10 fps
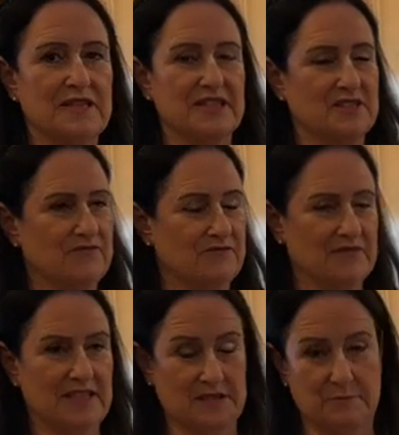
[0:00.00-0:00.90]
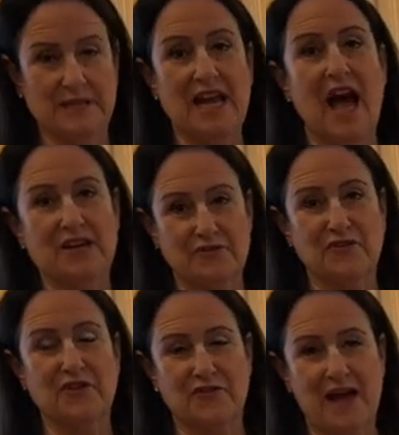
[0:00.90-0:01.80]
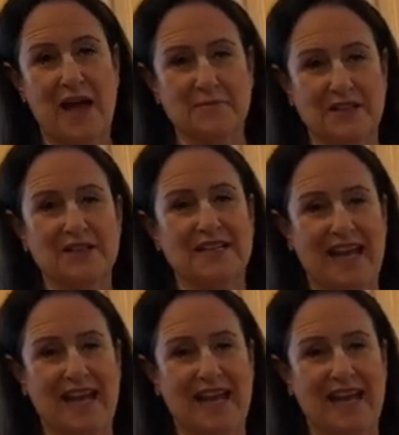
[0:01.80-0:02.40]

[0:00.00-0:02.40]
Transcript: it's, it's beyond full fat milk.